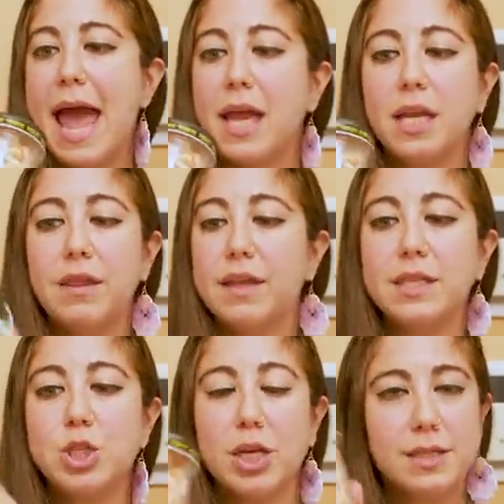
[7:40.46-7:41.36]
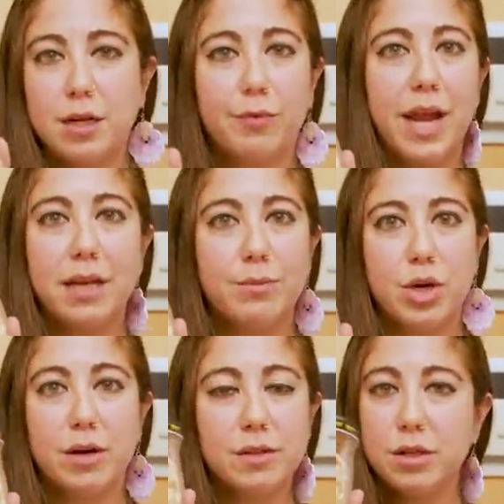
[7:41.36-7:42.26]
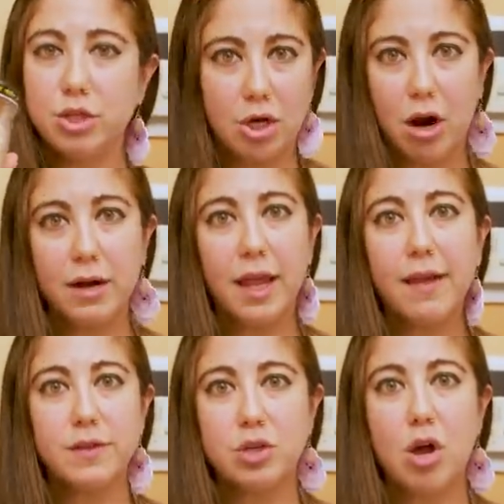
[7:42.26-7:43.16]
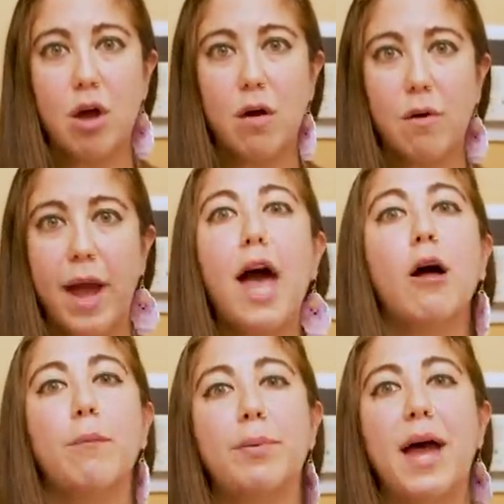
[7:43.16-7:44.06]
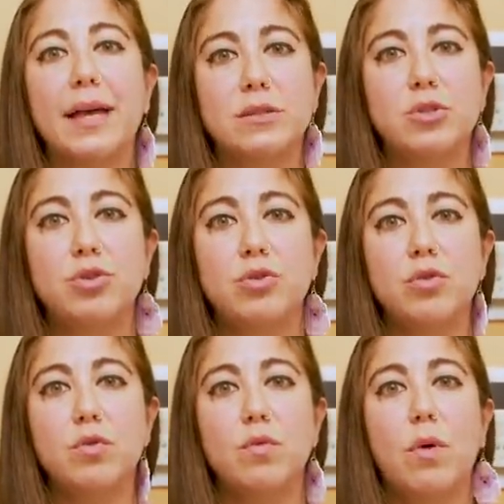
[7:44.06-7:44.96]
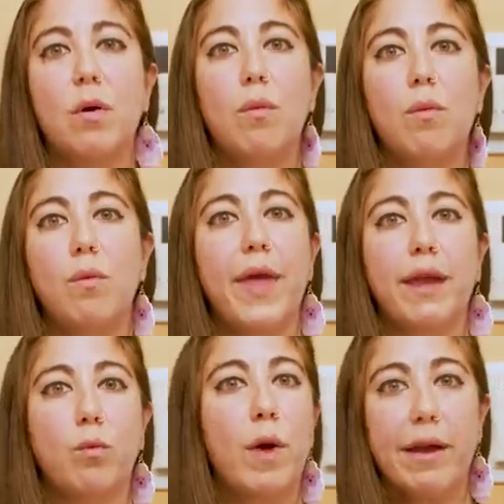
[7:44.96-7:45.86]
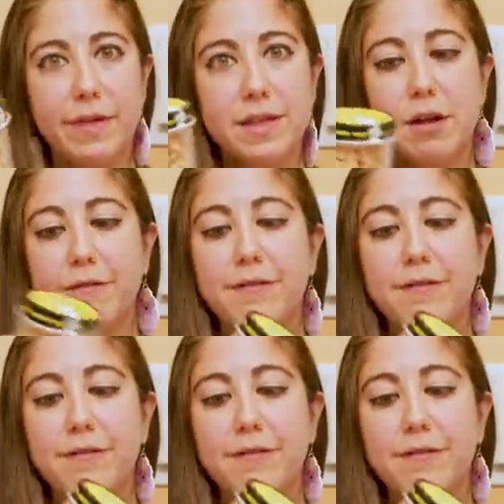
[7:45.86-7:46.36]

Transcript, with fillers: and it's just in a random jar. So the jar gives no help as to like where these are